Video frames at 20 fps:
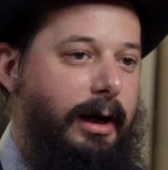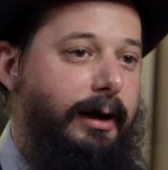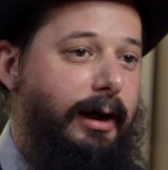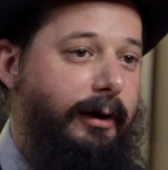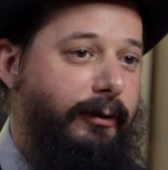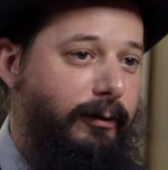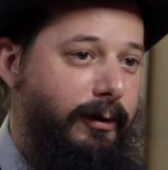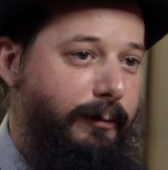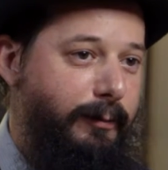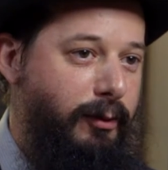
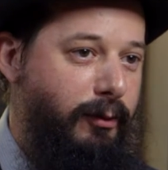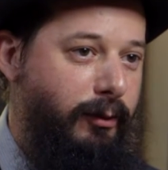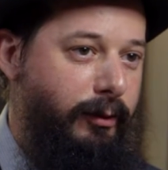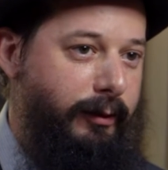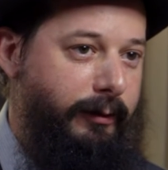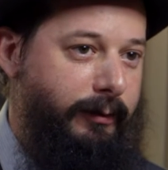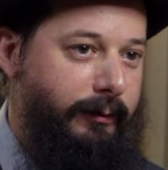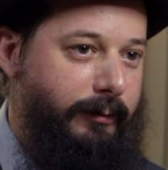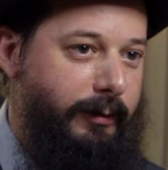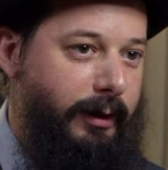Another
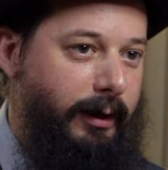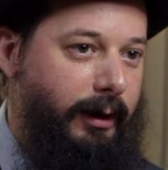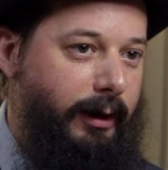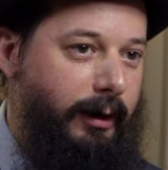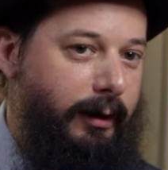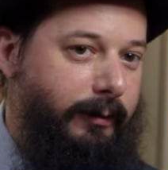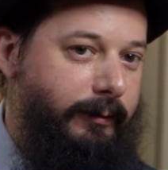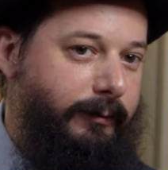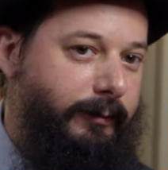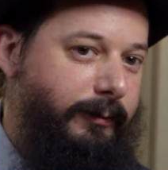important
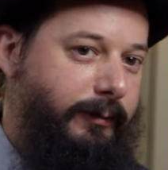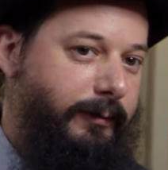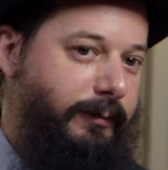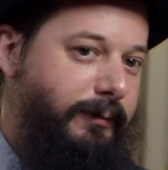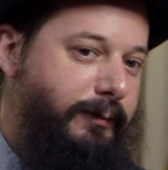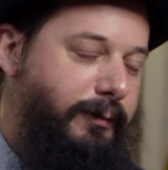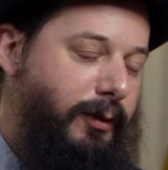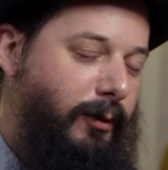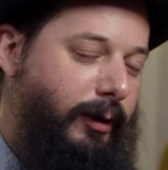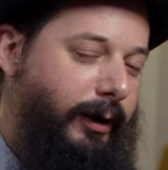
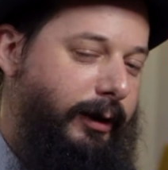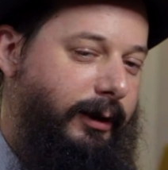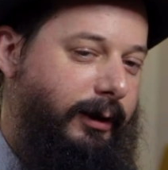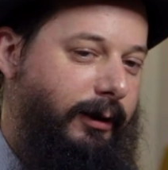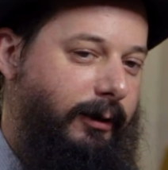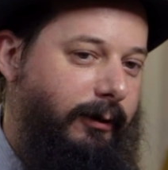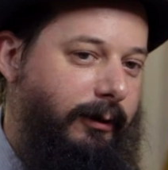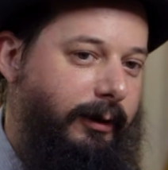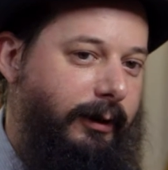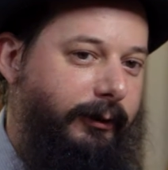point
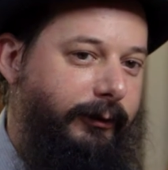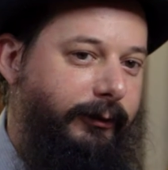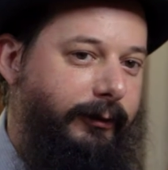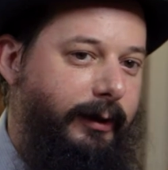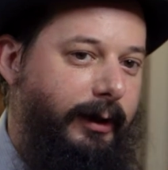here is